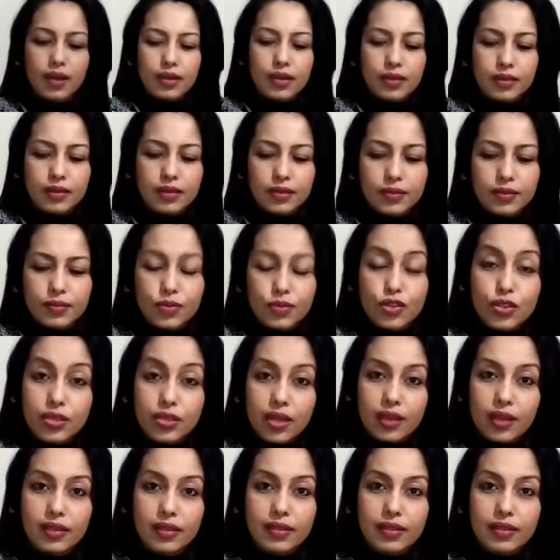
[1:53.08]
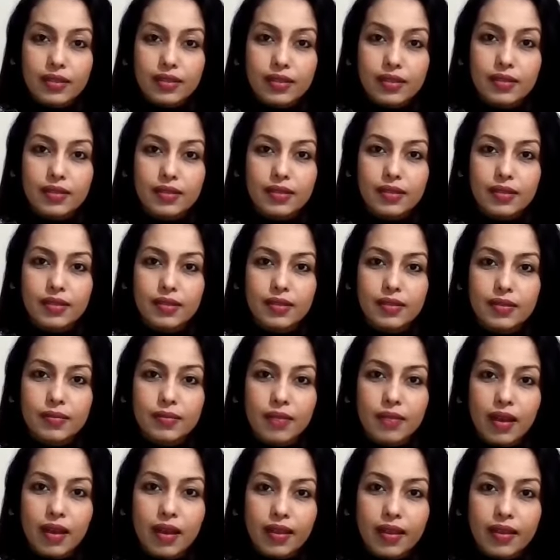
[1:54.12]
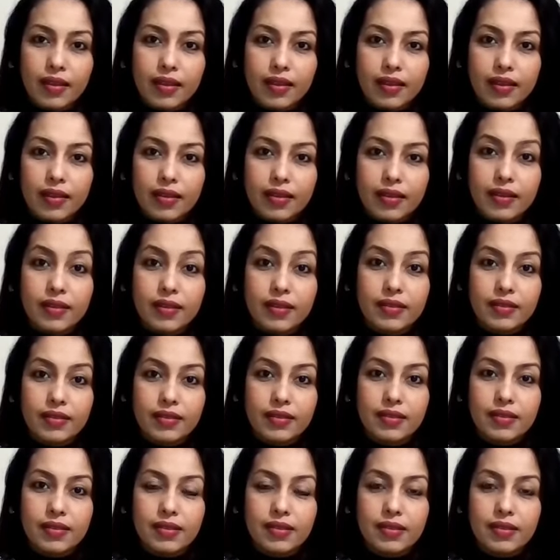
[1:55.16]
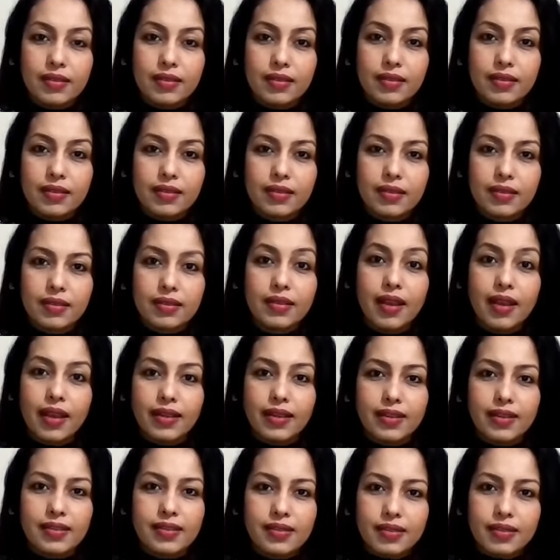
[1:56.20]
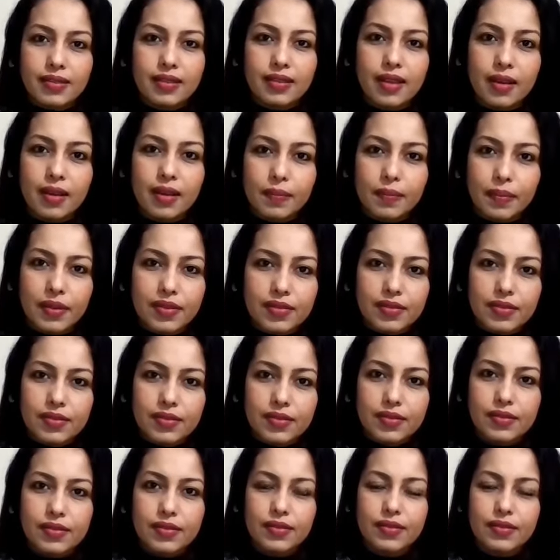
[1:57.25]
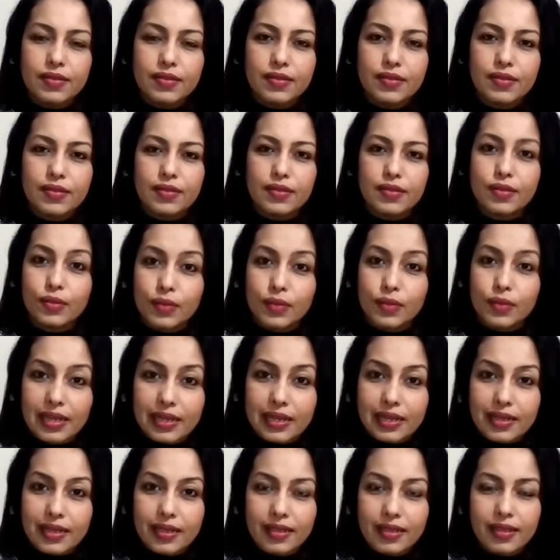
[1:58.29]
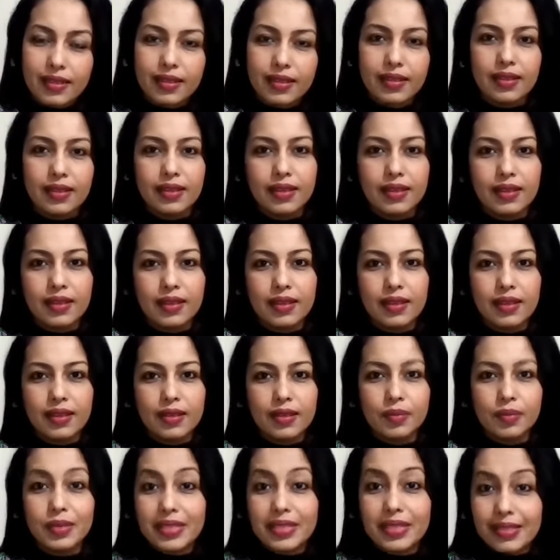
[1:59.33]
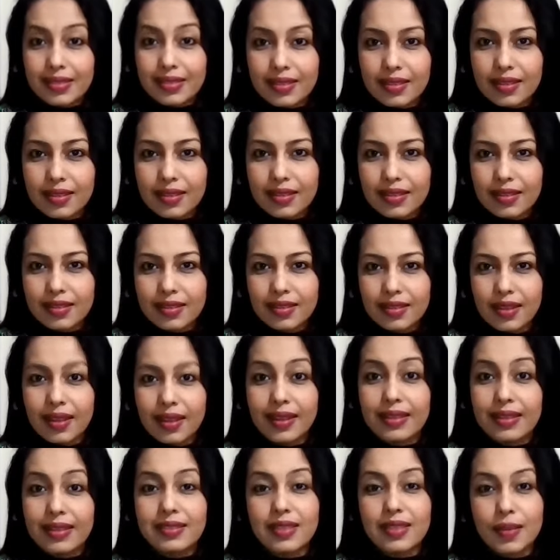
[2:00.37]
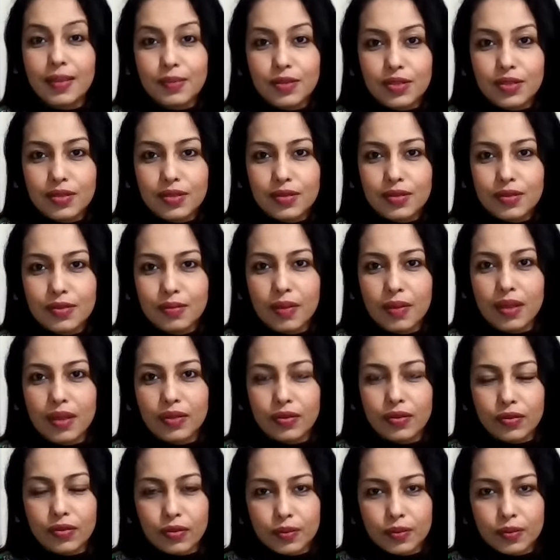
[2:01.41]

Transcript: um, shun my inner guidance and compass to really be seen and accepted by the